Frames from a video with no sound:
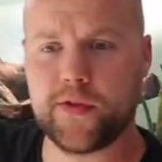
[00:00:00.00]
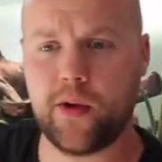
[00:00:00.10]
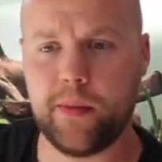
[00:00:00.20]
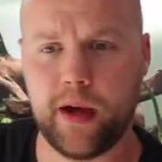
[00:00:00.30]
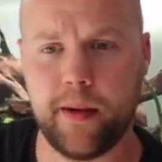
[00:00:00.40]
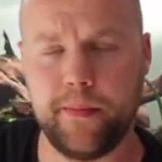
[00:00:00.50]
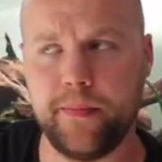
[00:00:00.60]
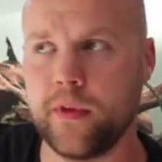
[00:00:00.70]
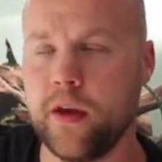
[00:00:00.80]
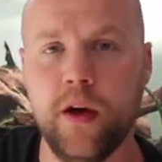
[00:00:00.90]
from
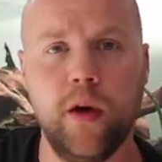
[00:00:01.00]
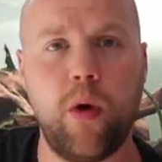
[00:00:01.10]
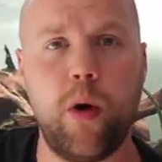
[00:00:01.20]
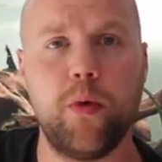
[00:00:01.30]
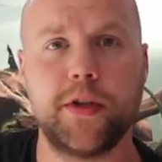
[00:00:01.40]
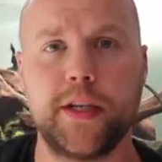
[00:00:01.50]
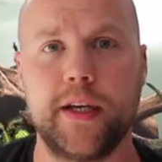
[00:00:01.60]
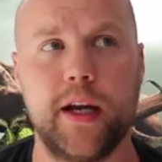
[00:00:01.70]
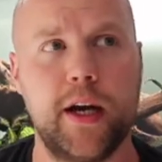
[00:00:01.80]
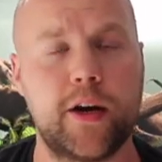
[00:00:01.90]
Wildwoods
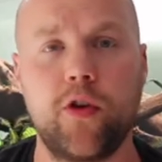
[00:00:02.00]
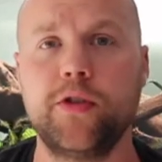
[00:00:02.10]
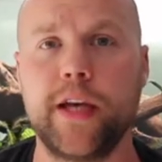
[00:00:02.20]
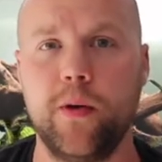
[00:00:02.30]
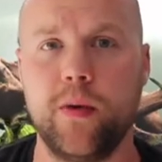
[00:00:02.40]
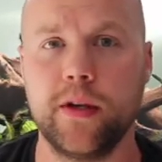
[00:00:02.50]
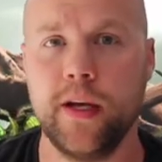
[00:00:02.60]
in Cruise Hill.